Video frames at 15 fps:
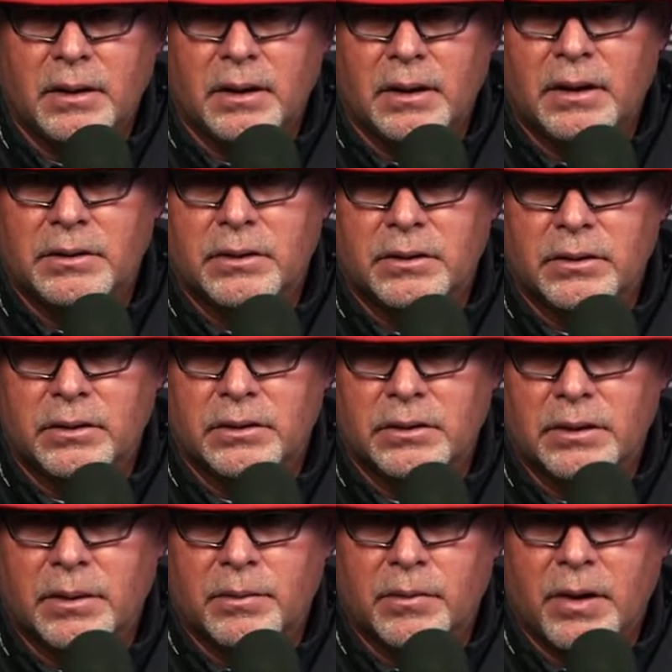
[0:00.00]
unless you're doing
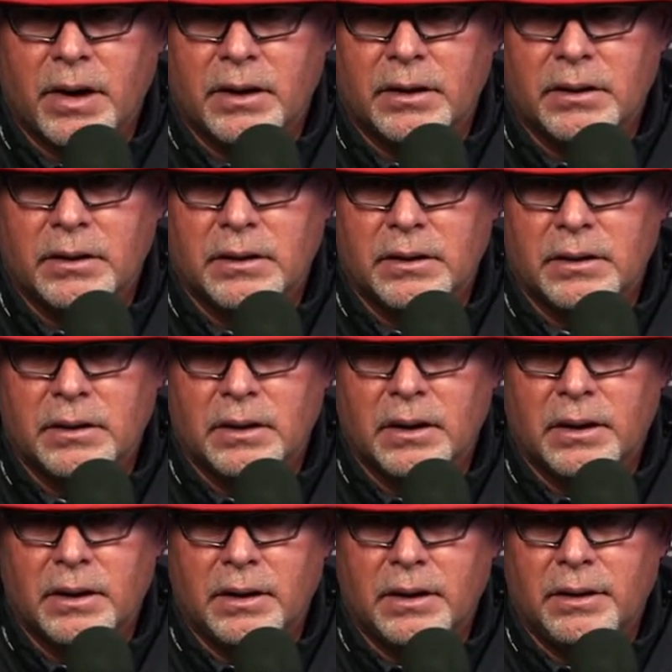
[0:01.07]
something right
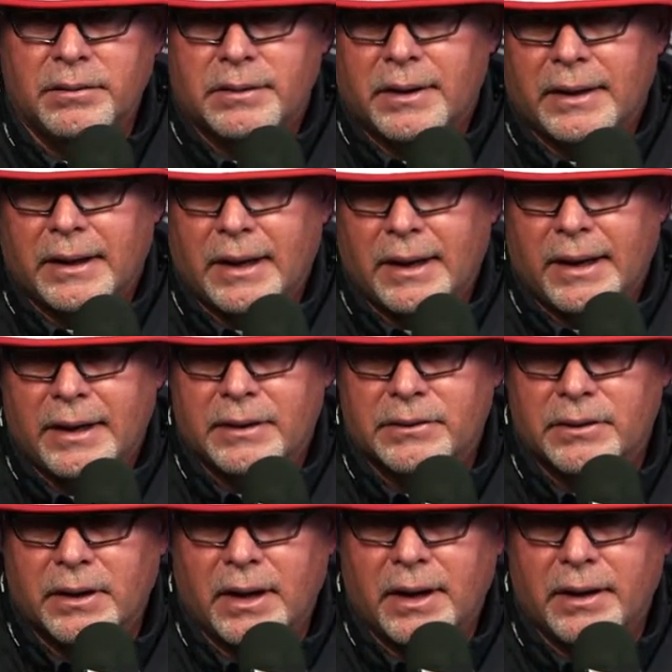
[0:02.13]
and it was like a
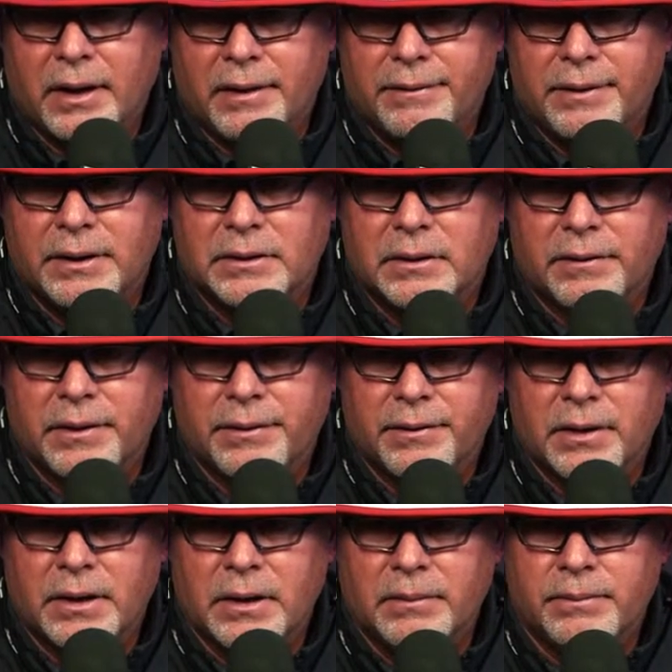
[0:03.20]
landslide offensively
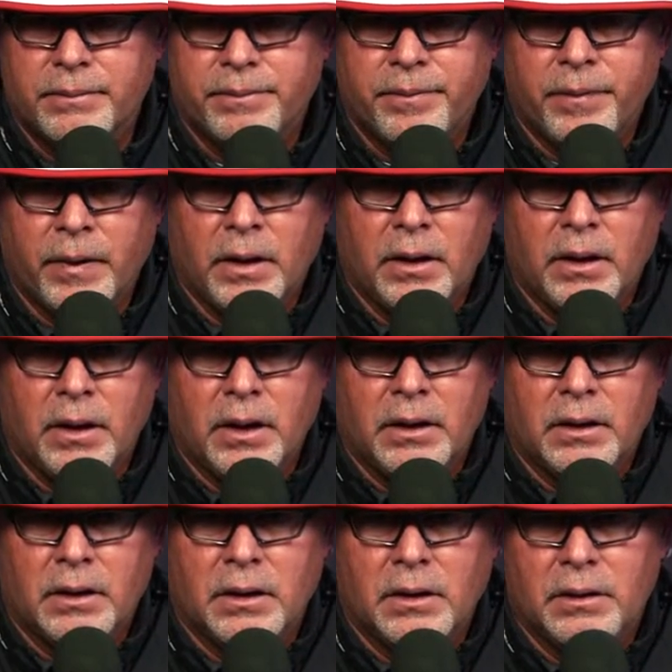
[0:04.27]
for him.
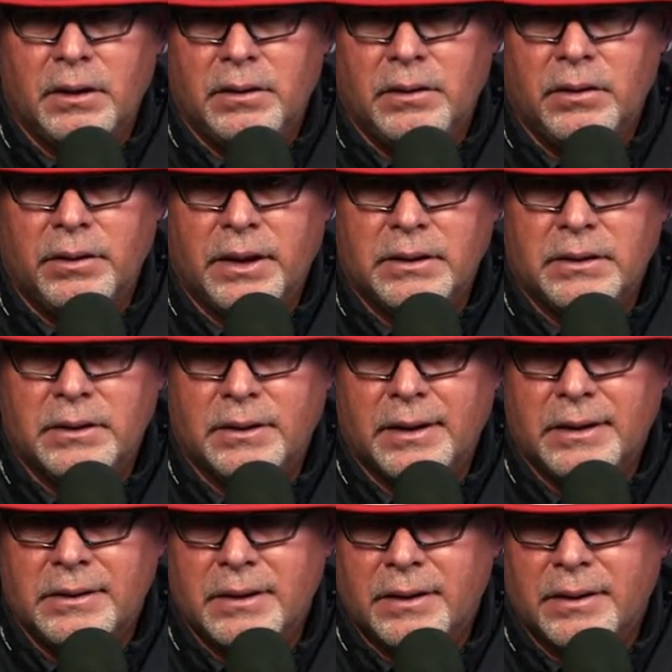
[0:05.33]
And uh, that, you know that's
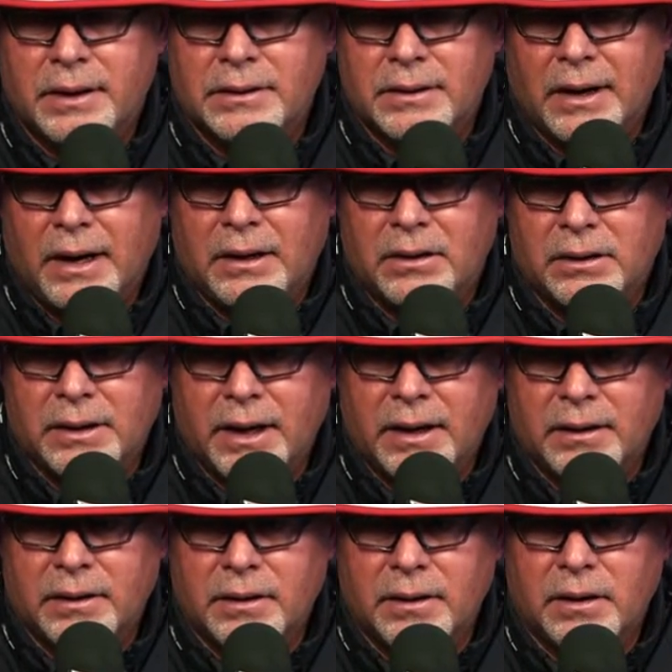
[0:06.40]
that's the things that I look
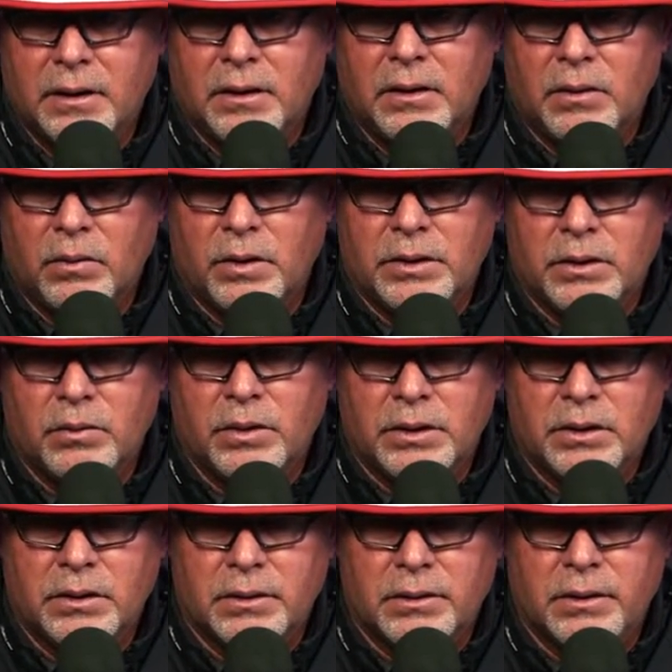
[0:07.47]
at when you,
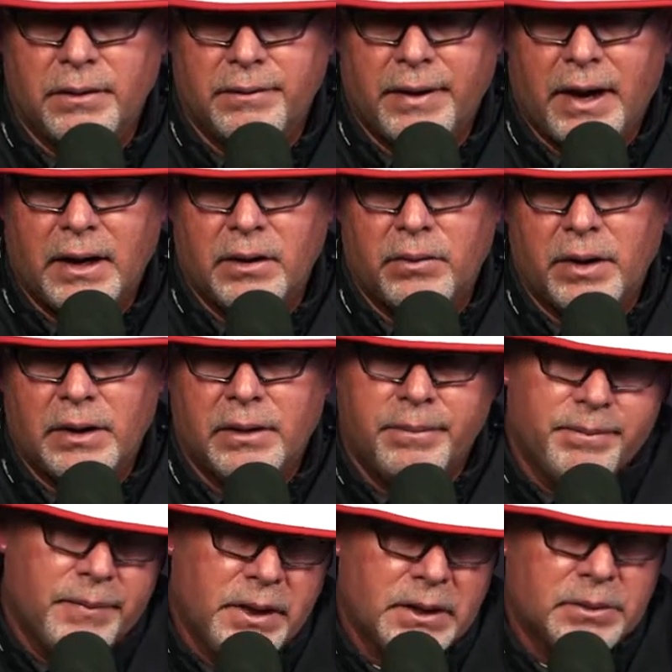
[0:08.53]
when you're evaluating
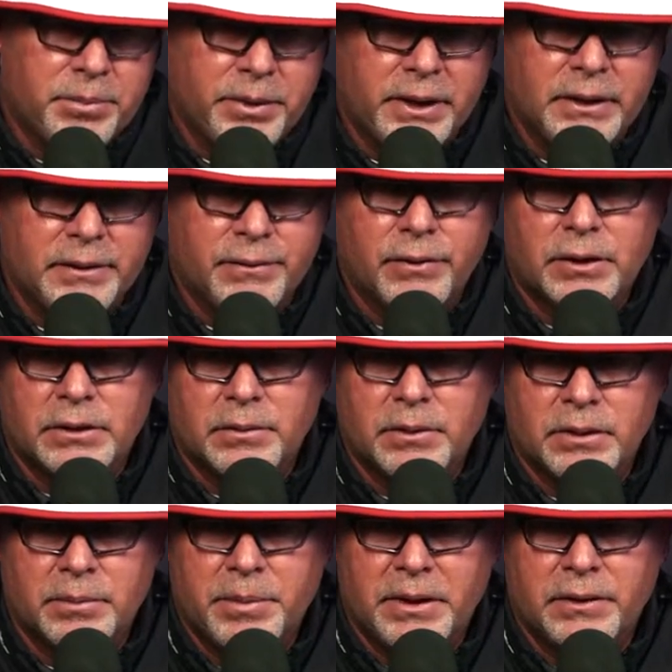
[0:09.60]
him. His place for
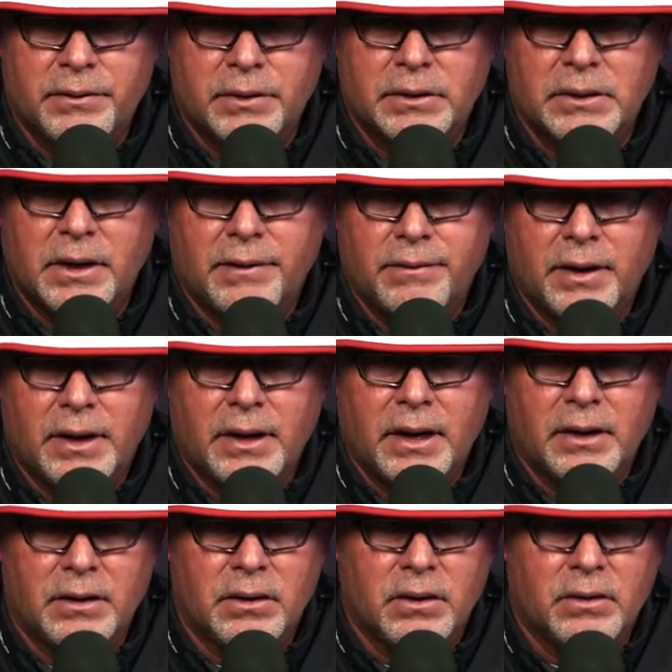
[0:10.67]
speaks for itself right
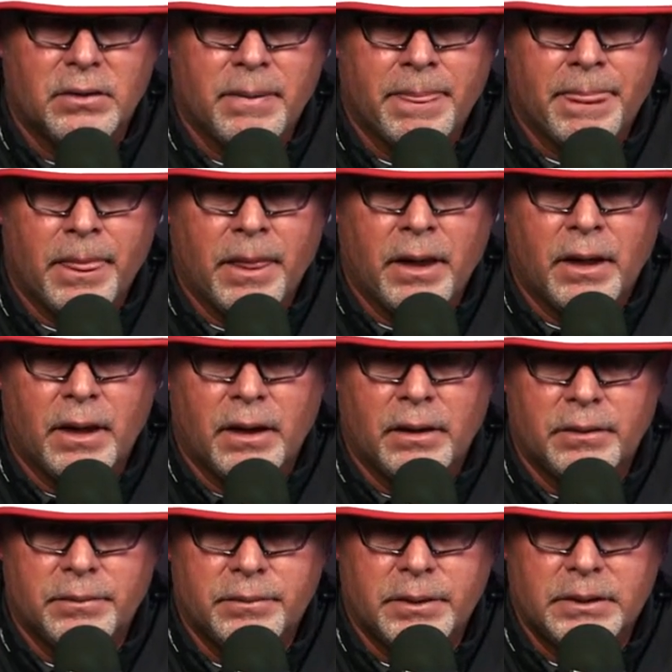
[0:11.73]
now. You know,
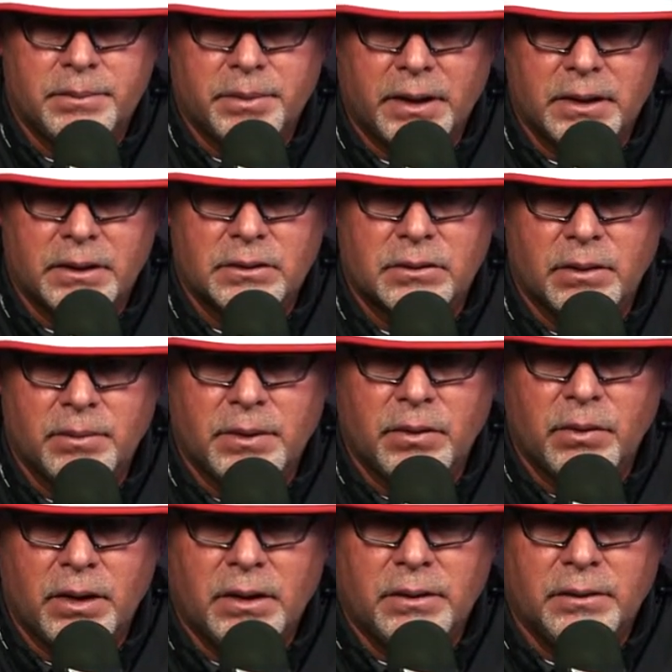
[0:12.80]
um, he's playing extremely
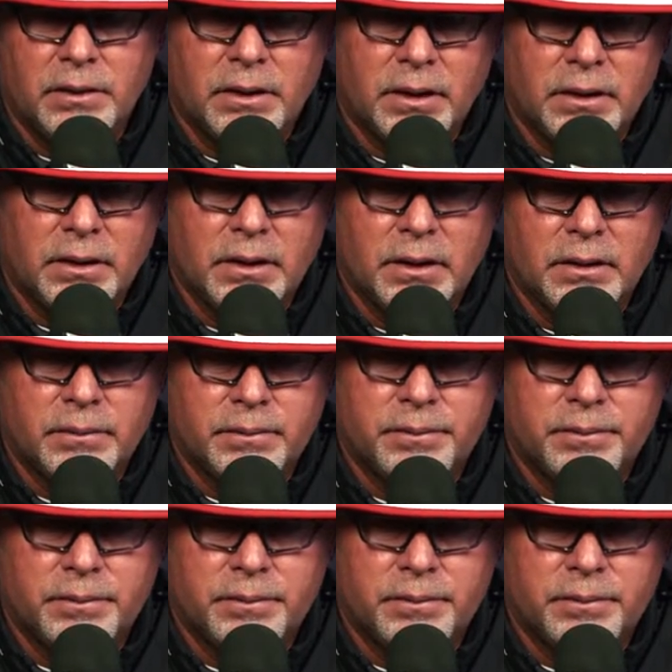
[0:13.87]
well, and uh,